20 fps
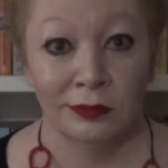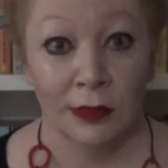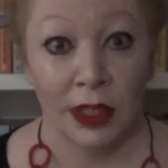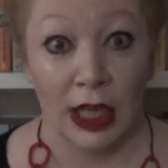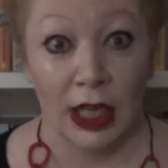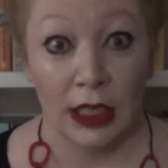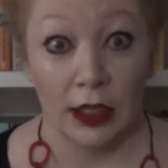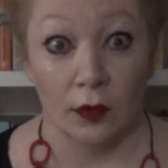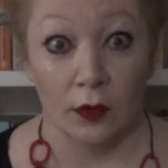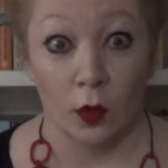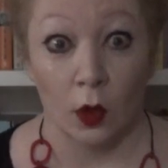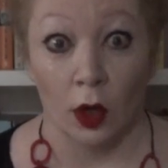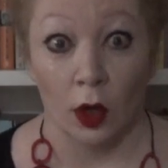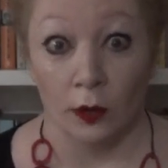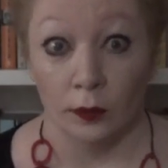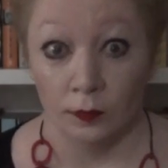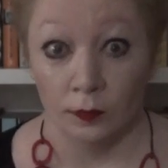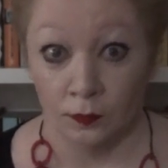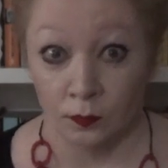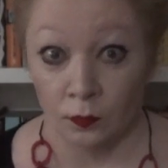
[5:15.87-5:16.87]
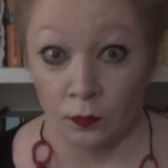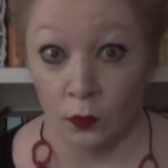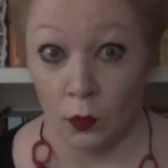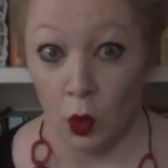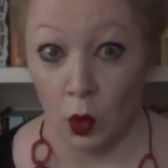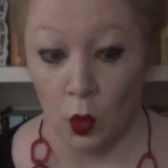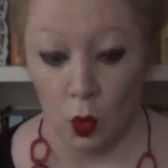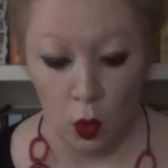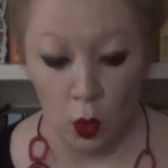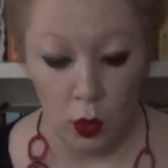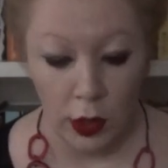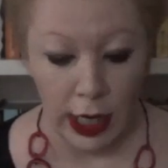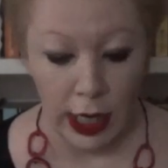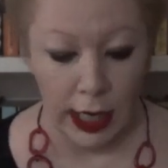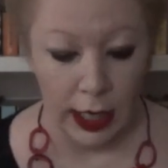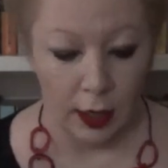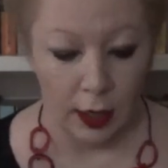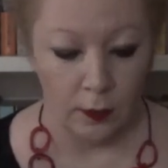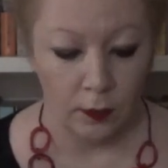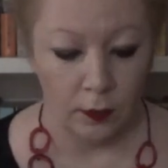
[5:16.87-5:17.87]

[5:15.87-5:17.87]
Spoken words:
end of quote. Ooh, yeah.